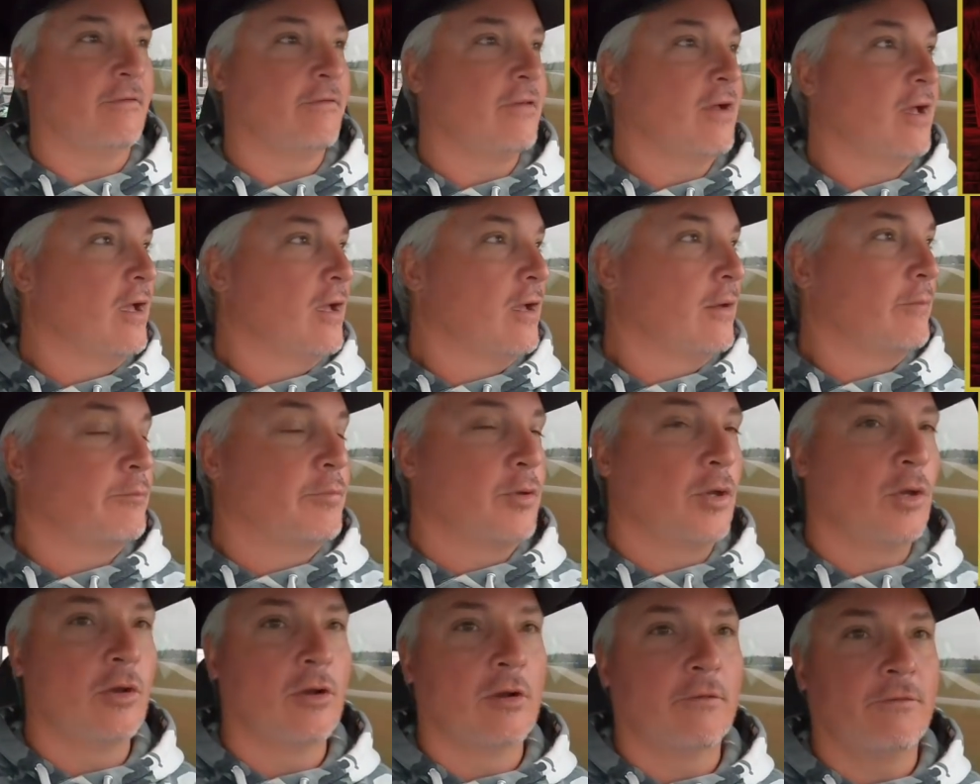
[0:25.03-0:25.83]

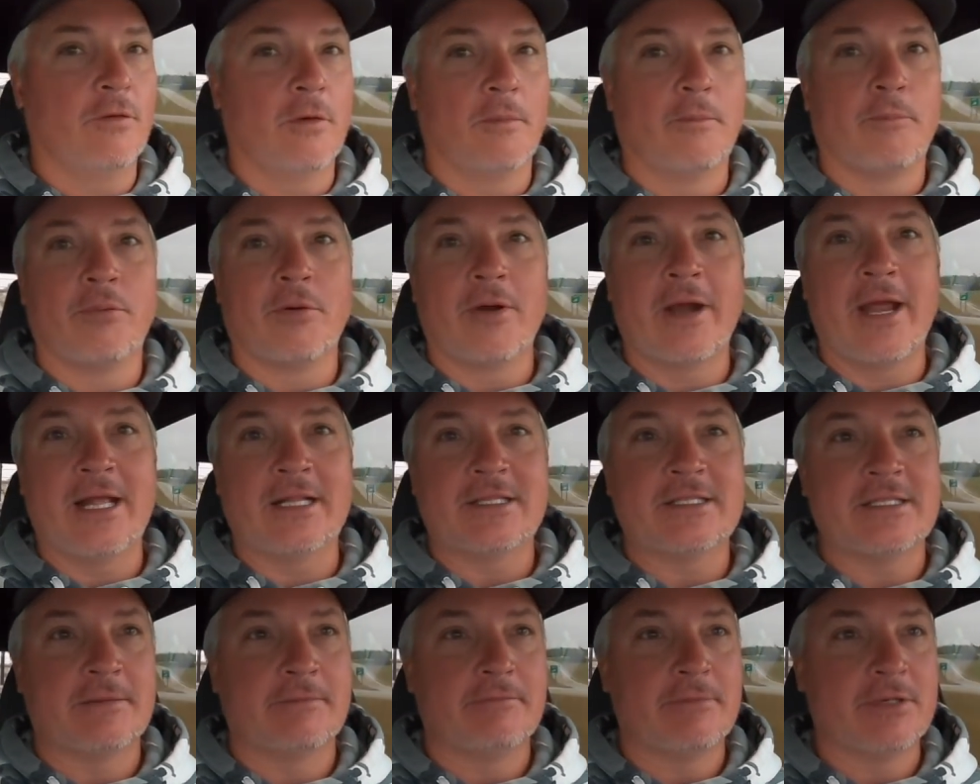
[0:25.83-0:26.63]
of beautiful
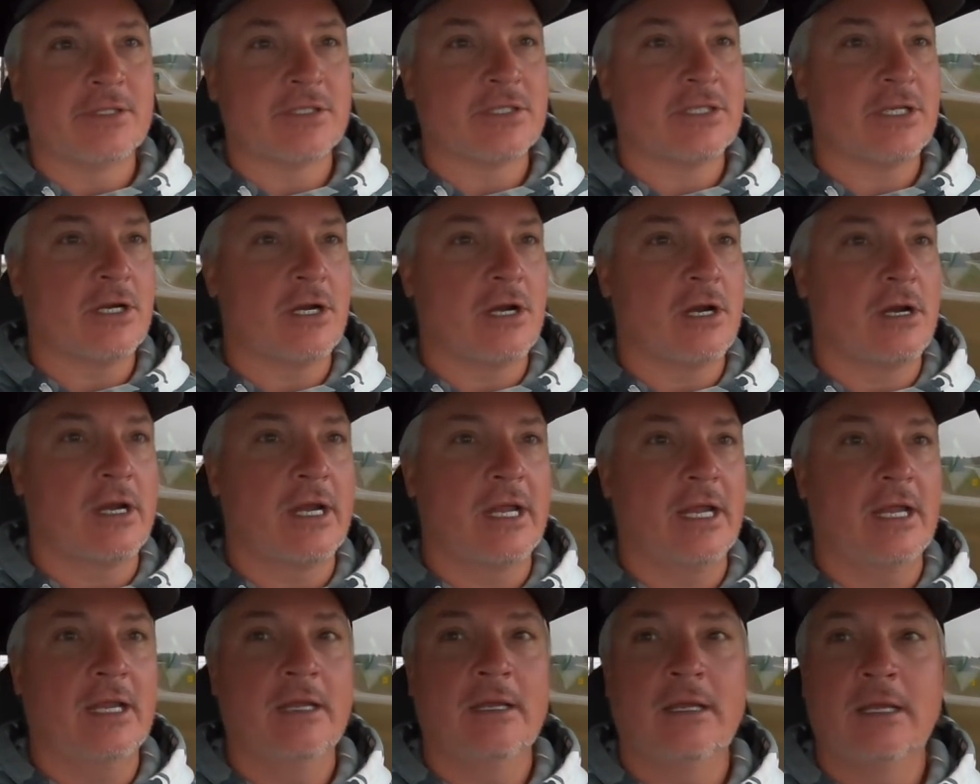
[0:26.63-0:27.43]
Branson,
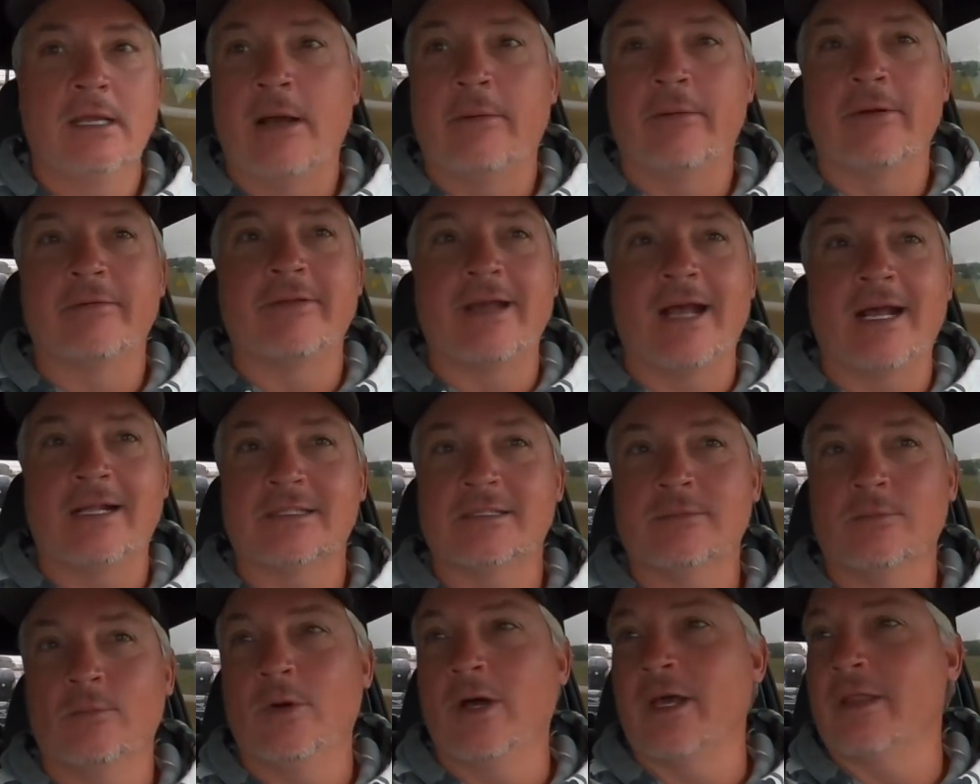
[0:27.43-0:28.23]
Missouri. Now we've
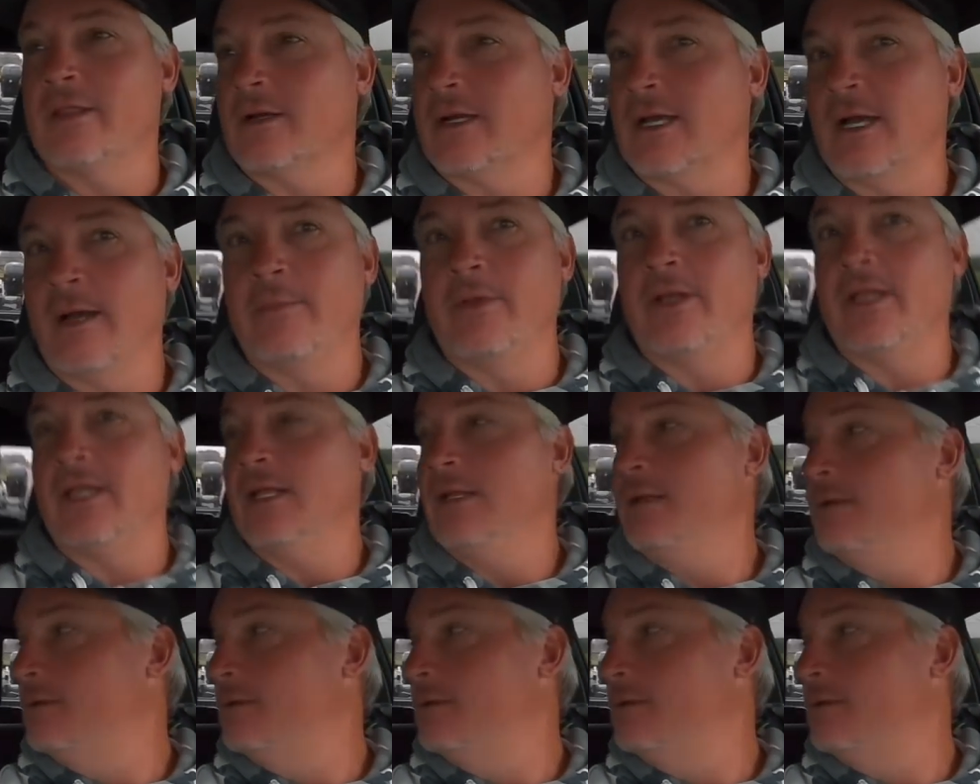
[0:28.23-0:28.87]
got some weather coming